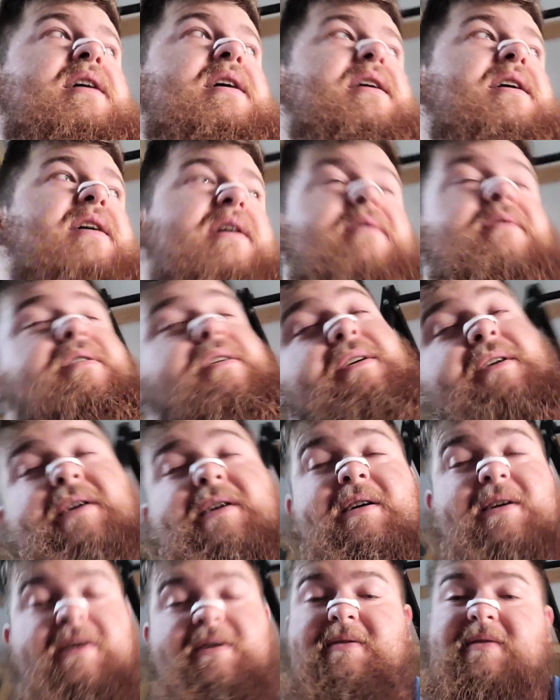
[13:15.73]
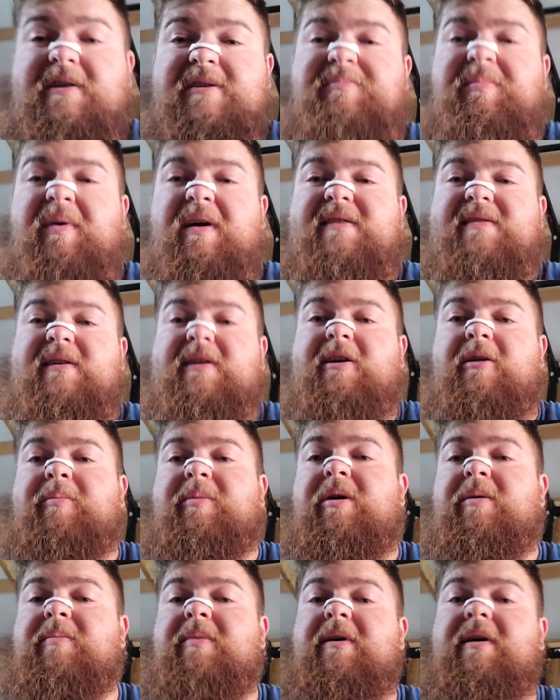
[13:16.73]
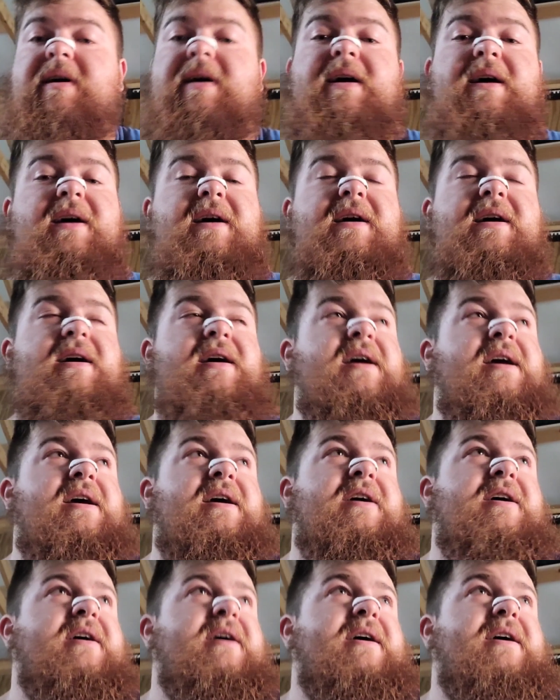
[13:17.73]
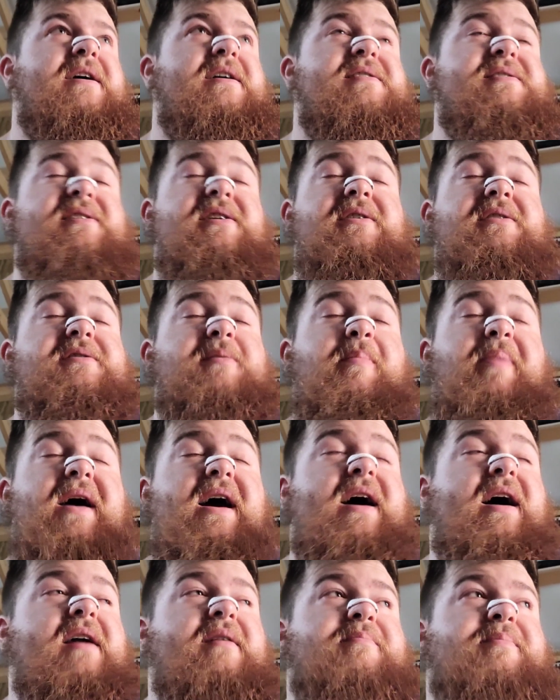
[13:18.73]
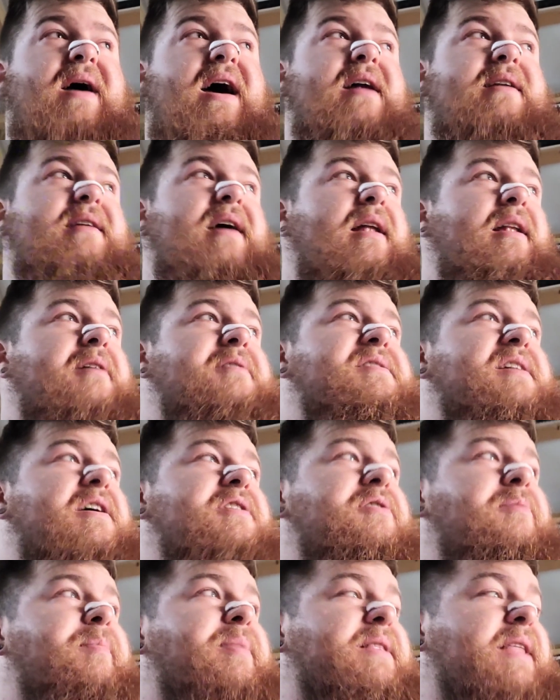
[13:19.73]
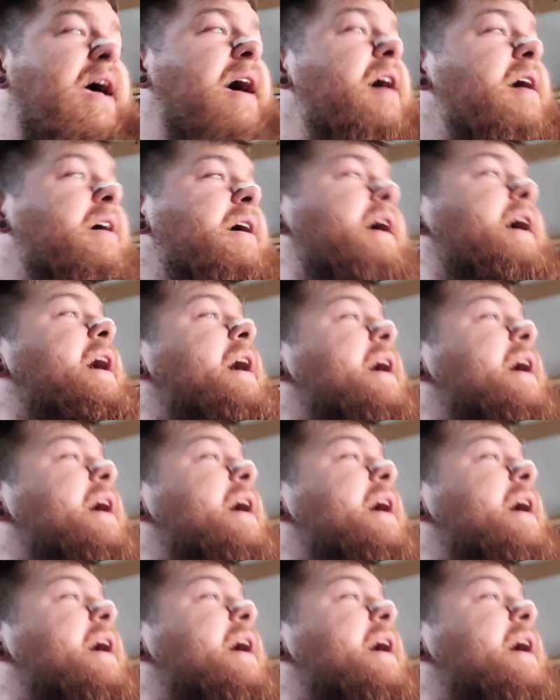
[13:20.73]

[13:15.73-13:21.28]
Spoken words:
that explains a little bit, but still was a bad deadlift session. But that,